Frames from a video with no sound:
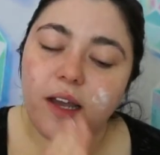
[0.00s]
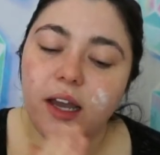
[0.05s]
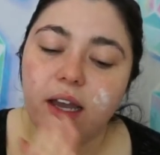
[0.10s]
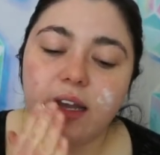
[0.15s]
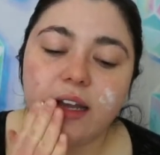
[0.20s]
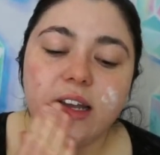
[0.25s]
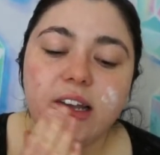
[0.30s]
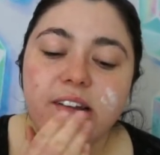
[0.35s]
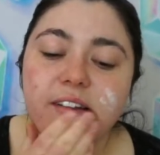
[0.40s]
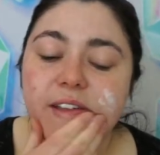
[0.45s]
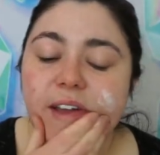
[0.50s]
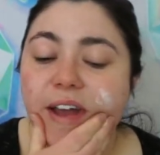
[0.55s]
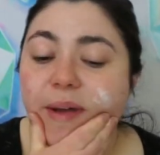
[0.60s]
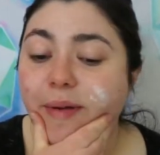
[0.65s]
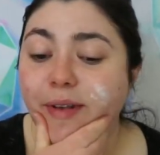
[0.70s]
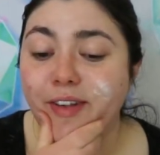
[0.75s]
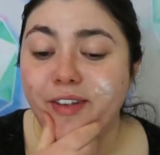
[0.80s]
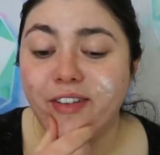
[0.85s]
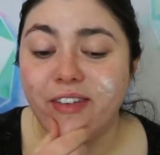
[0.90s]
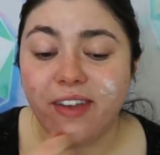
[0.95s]
I get,
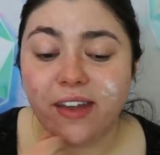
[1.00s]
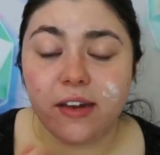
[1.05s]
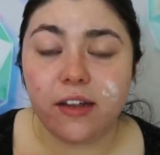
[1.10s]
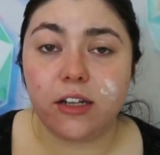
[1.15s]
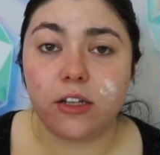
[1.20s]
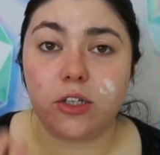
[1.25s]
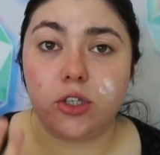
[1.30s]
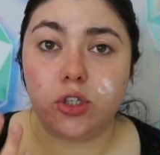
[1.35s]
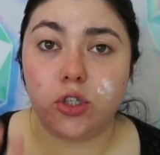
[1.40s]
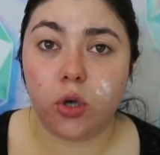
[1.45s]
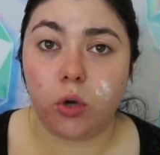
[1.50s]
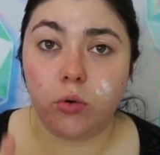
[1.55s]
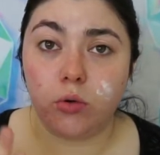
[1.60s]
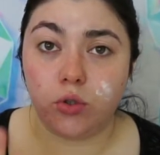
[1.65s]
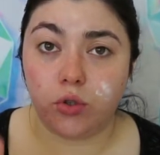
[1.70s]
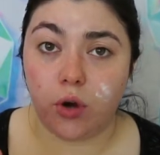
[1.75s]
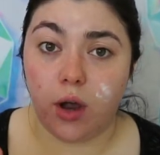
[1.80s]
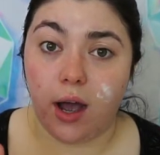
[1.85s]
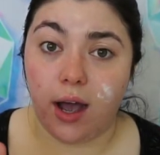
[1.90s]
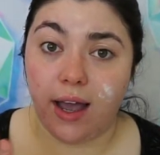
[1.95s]
my skin gets so
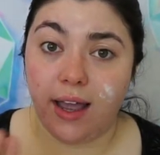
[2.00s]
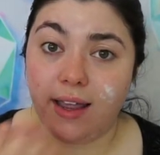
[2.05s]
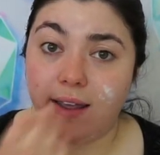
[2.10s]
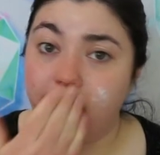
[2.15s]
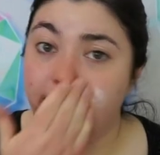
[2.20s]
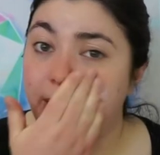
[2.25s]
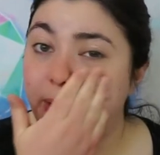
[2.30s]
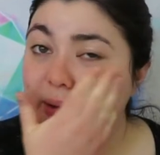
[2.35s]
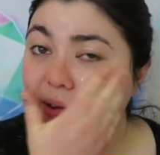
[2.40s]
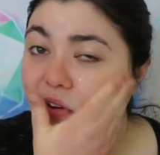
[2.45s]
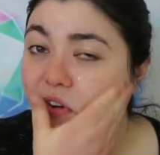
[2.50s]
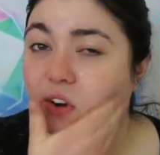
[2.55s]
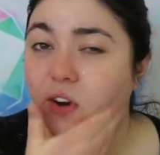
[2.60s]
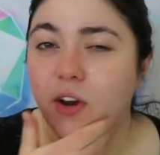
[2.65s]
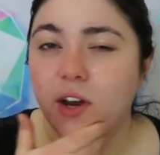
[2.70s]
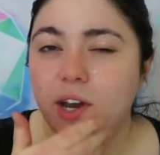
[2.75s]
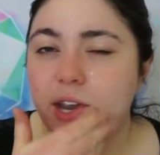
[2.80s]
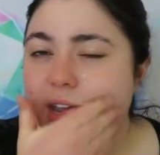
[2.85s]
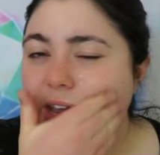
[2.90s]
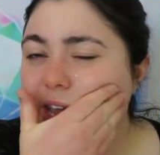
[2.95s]
dry in the
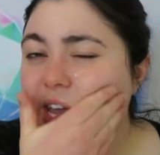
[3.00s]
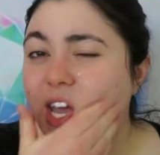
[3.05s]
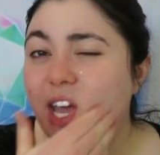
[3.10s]
winter,